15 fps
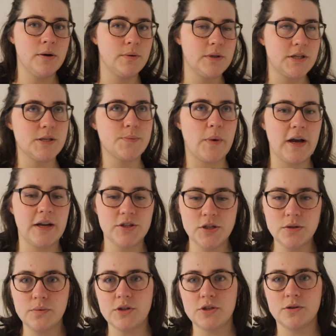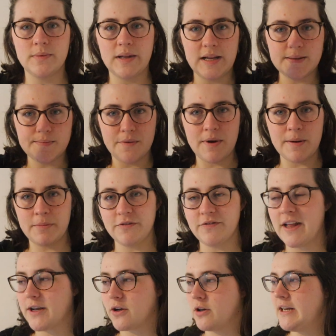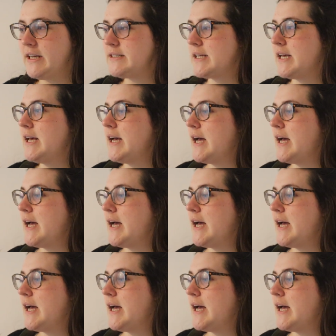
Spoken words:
which is behind you, which normally has my rainbow flag on it.